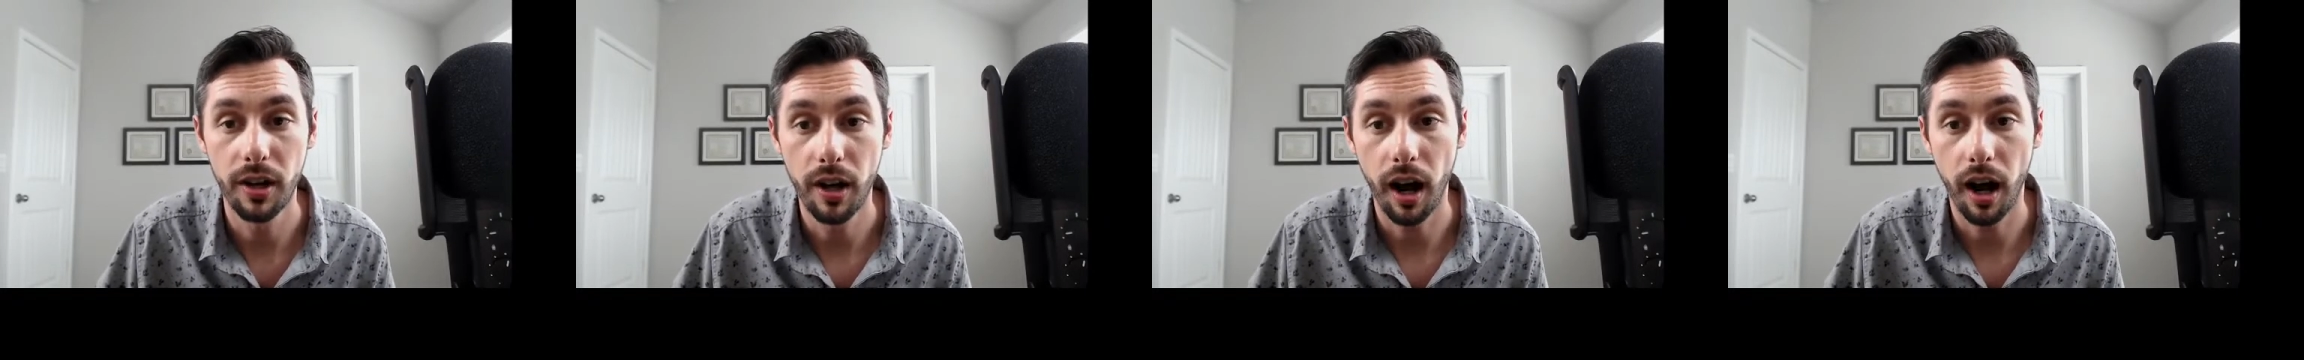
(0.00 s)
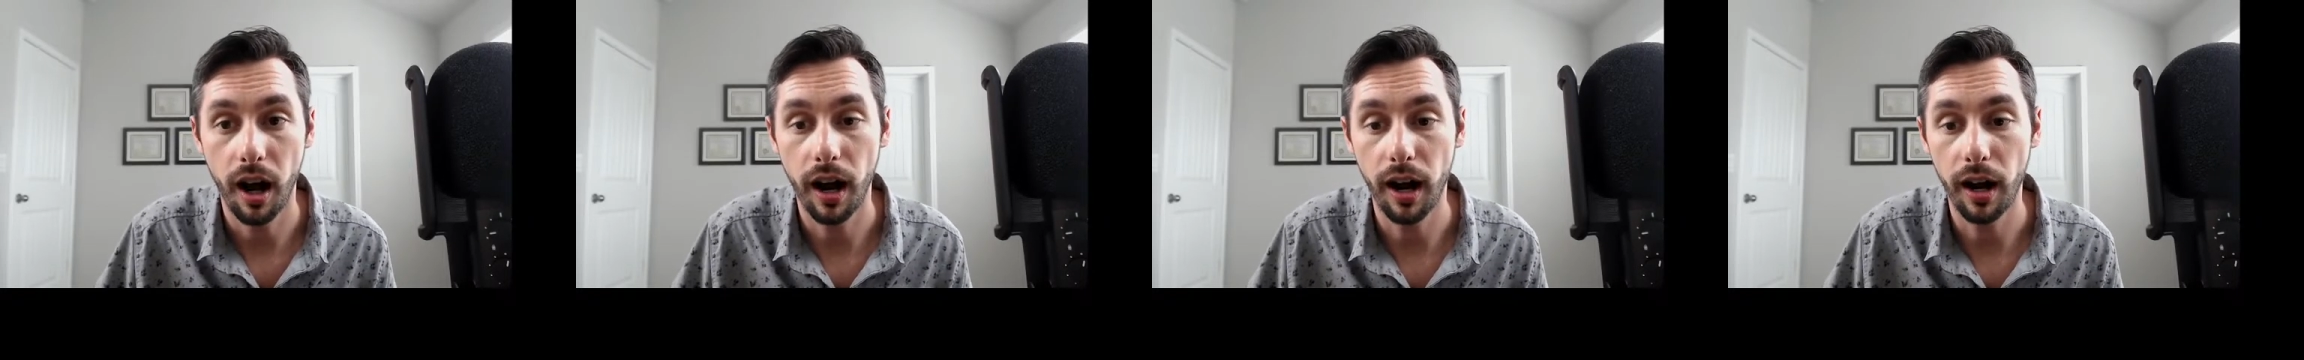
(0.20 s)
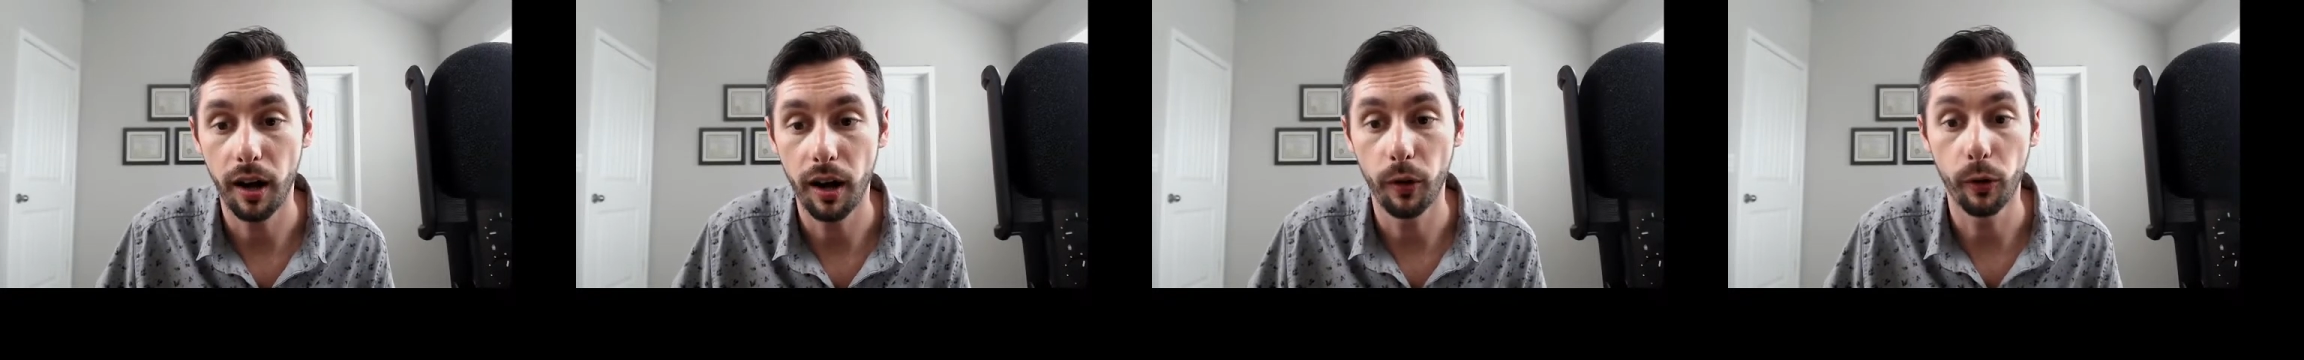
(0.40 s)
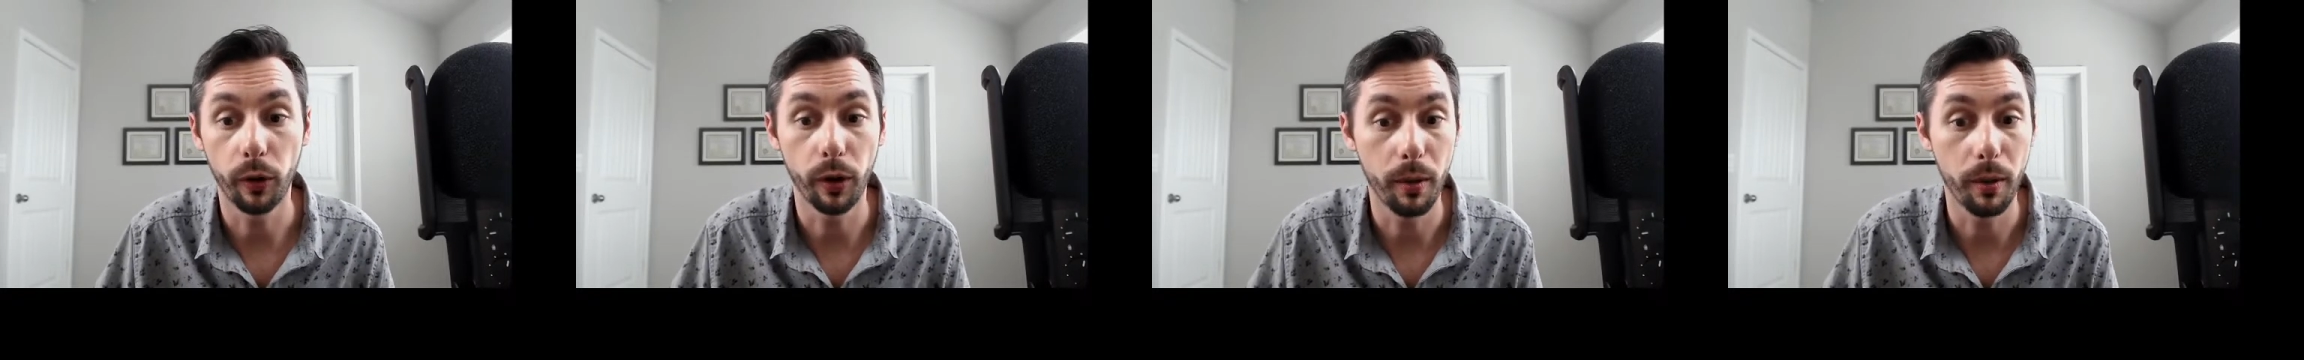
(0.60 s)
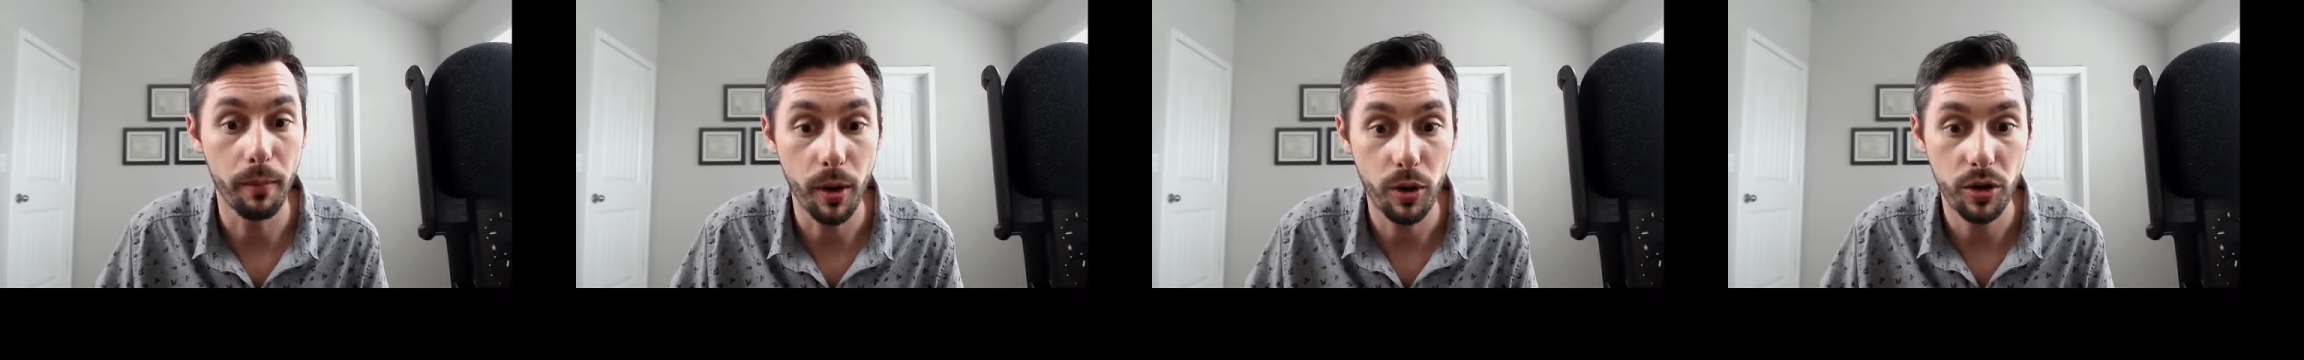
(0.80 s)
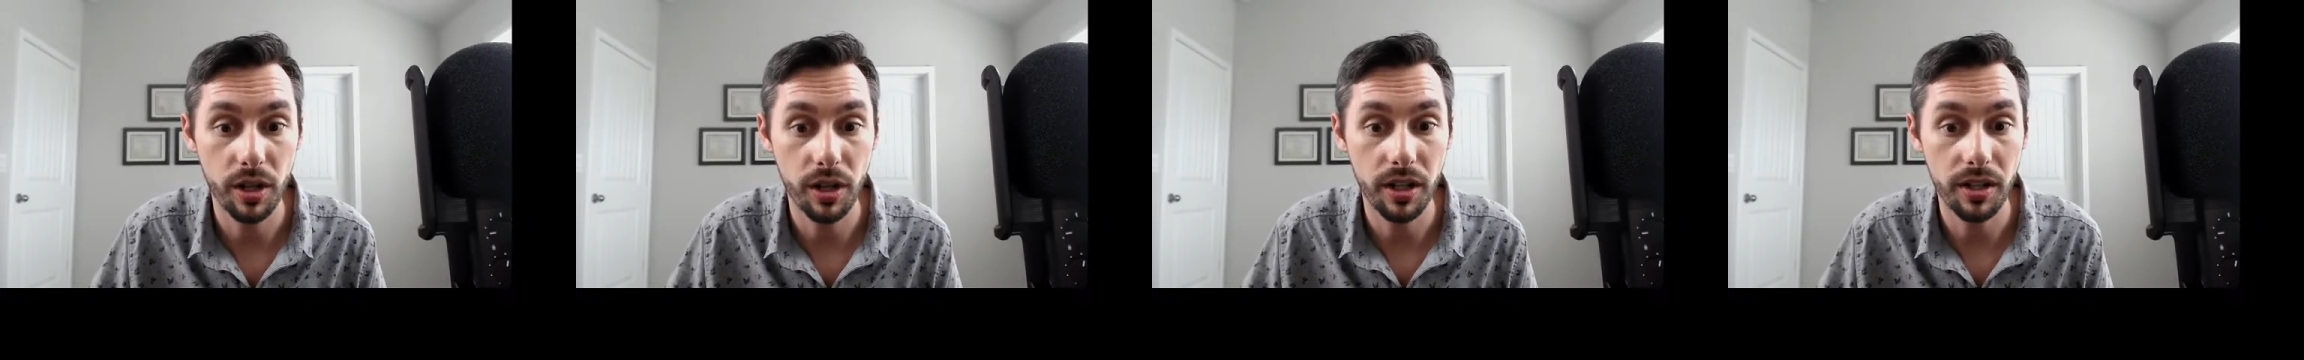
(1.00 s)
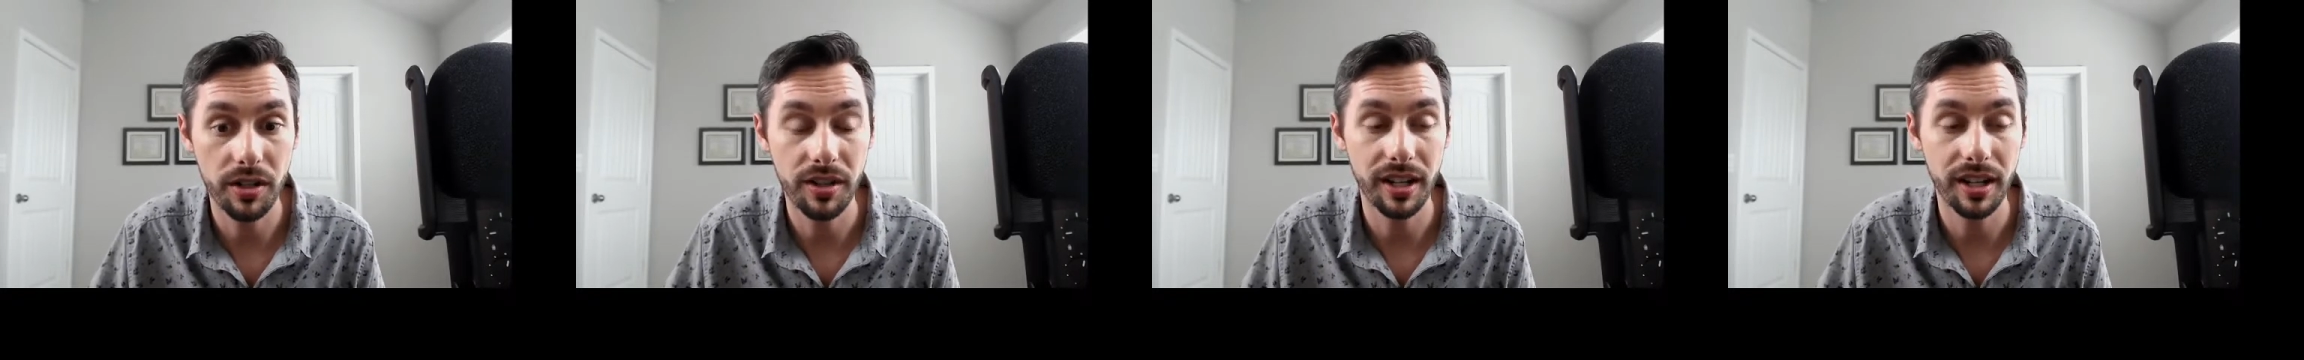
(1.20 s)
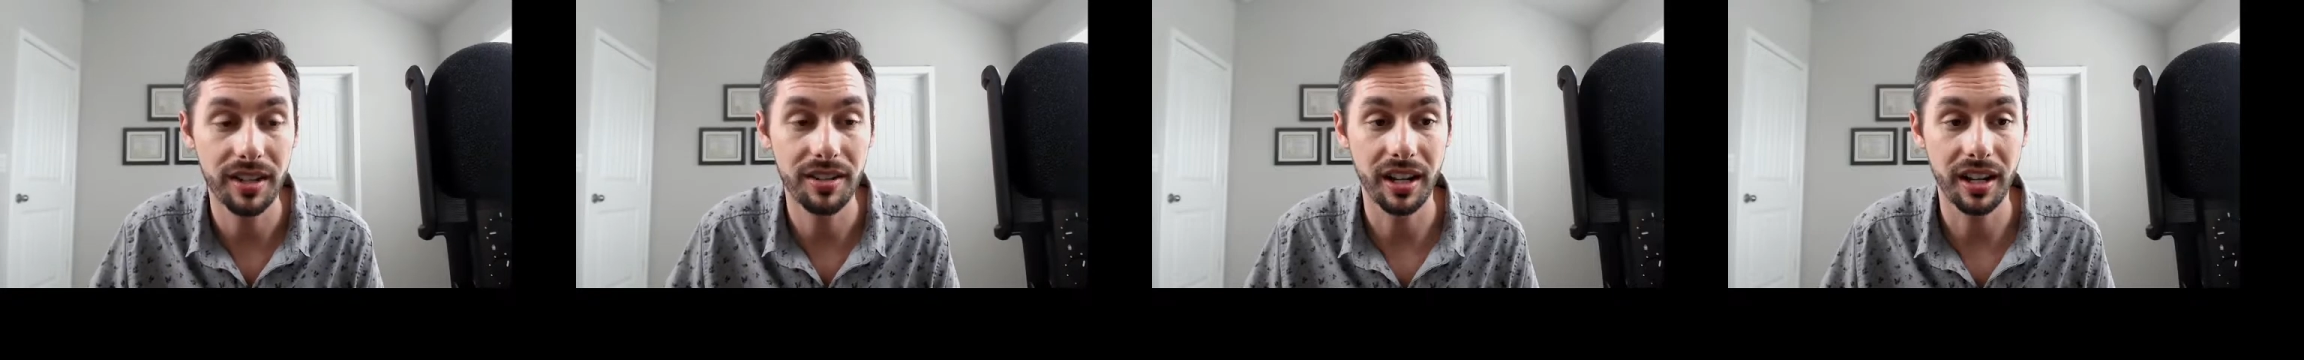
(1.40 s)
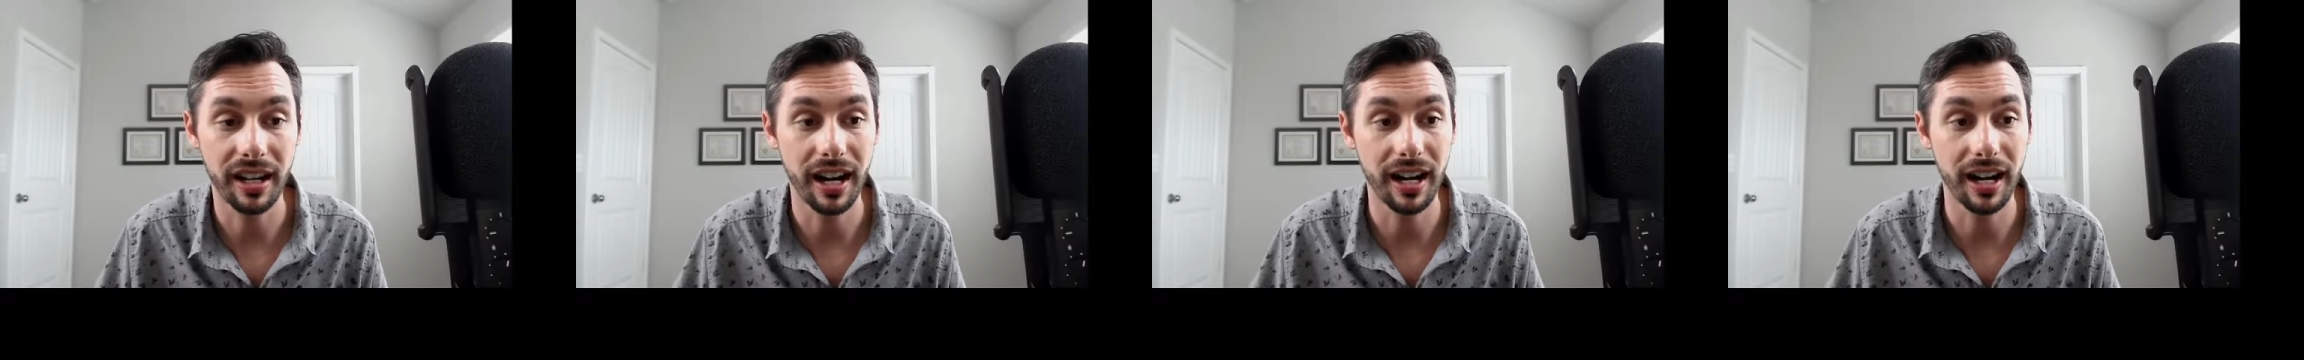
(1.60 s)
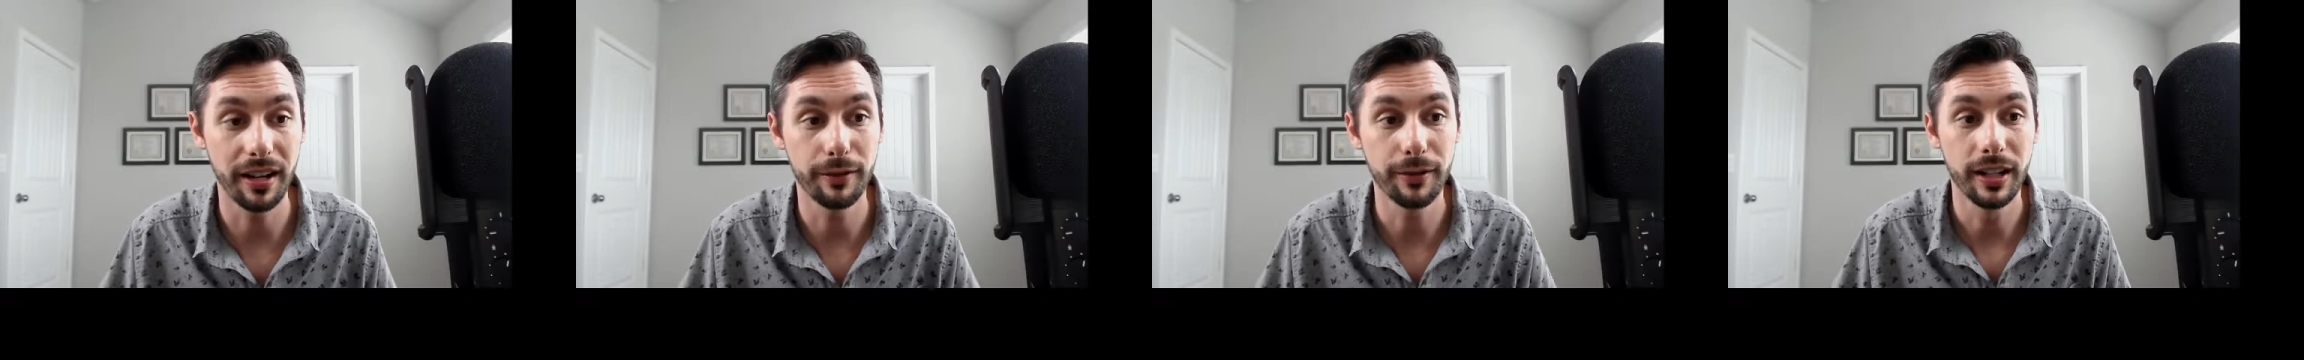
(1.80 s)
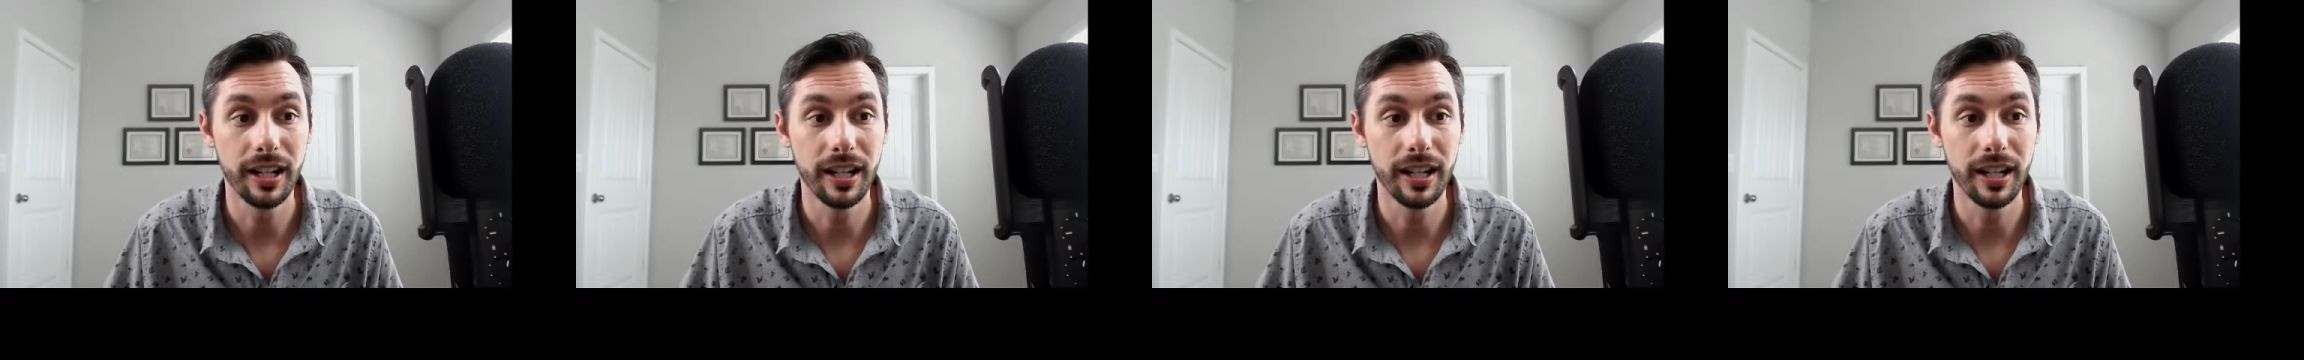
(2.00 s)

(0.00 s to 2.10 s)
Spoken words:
or emotions, things that kind of